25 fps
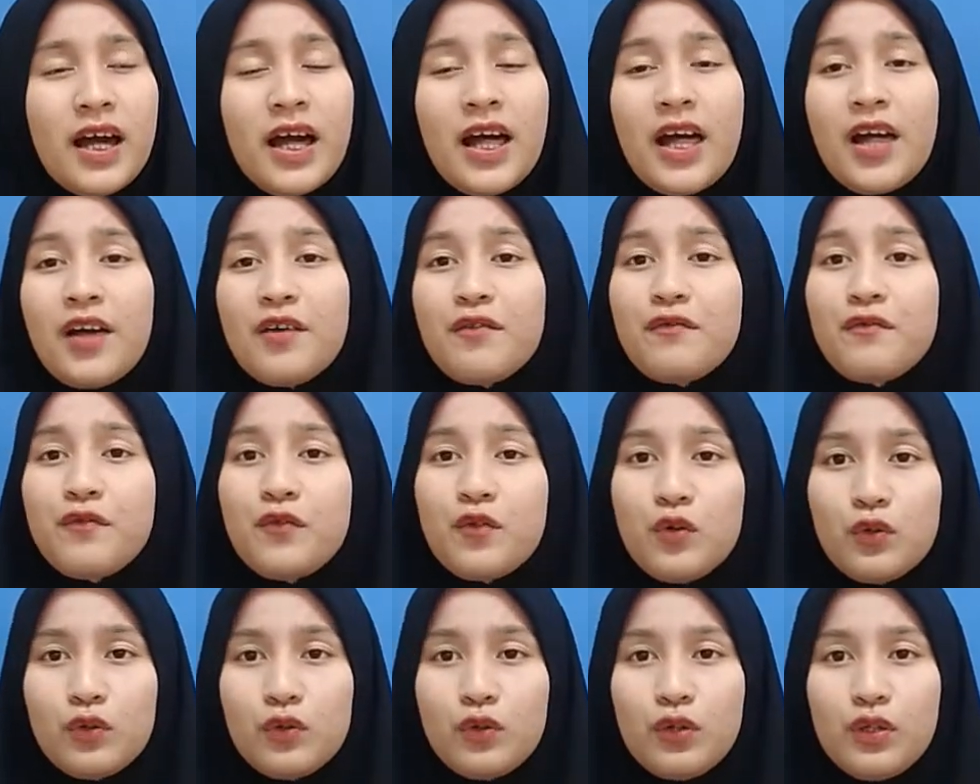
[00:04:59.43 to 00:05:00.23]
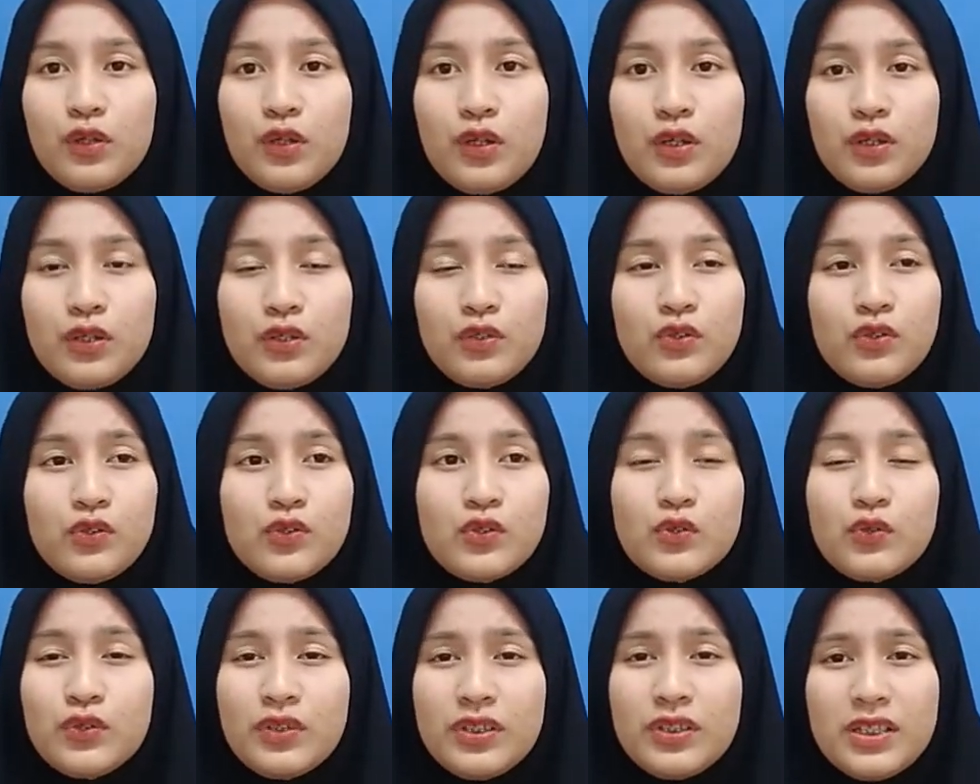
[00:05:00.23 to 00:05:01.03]
helpful to
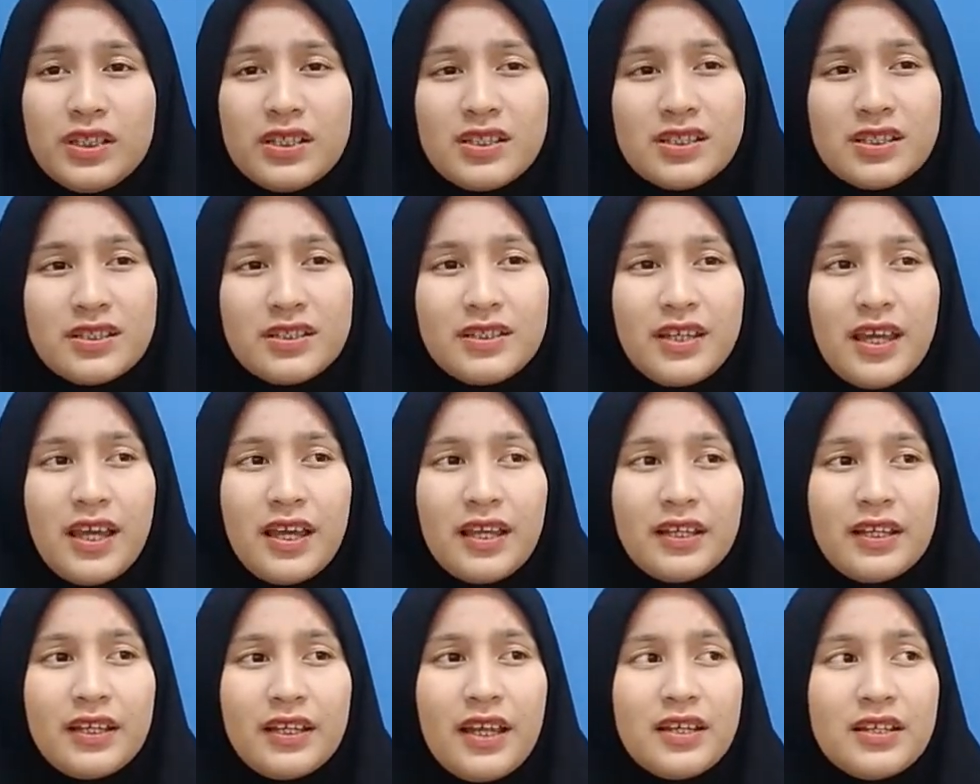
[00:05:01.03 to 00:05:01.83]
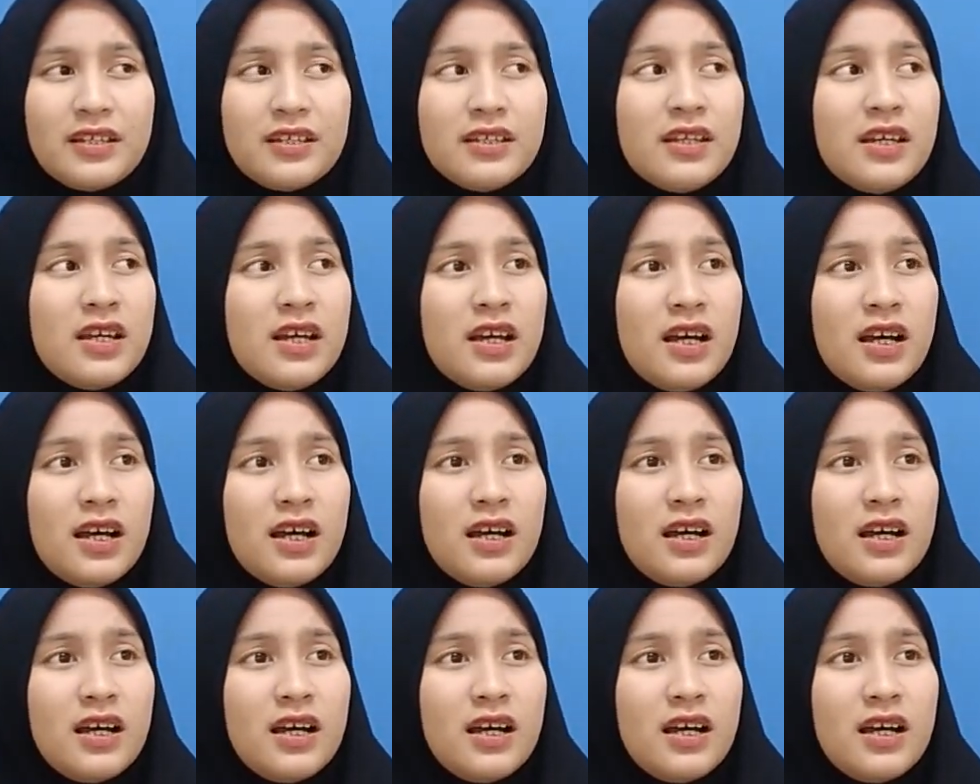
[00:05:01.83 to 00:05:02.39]
students that can